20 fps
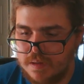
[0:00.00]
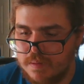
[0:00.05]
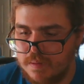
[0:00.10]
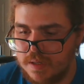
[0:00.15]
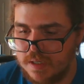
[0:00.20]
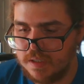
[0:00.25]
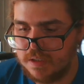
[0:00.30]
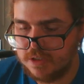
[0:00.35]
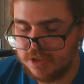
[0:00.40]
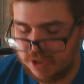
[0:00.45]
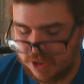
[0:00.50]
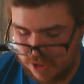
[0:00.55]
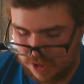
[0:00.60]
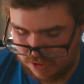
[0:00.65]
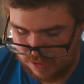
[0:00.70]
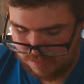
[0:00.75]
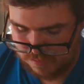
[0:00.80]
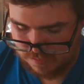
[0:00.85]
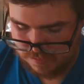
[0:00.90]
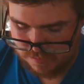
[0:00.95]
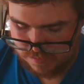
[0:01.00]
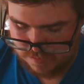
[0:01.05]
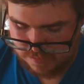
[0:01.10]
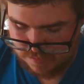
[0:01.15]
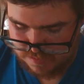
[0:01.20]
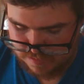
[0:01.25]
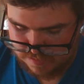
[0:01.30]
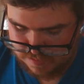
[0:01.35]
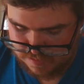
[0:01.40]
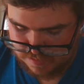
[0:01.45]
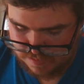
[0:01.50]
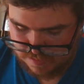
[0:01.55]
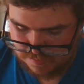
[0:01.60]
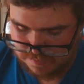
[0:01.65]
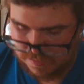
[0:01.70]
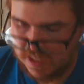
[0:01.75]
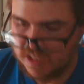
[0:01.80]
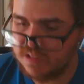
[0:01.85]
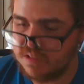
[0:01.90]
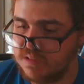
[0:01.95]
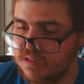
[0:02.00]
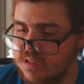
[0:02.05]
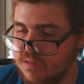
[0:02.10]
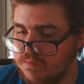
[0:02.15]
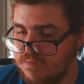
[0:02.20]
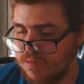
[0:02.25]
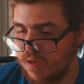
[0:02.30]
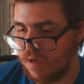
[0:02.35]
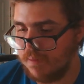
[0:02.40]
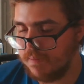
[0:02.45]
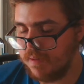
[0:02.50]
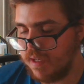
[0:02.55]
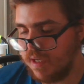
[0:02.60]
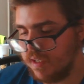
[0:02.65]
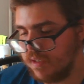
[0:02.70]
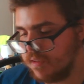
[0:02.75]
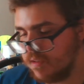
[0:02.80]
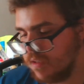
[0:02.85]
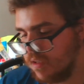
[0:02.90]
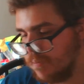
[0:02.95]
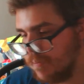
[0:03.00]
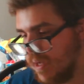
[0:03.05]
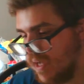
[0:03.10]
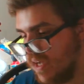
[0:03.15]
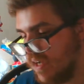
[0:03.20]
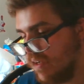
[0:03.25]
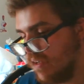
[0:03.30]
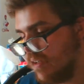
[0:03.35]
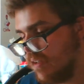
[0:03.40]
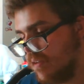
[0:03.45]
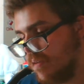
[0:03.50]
oh shoot, mine's probably added to the back.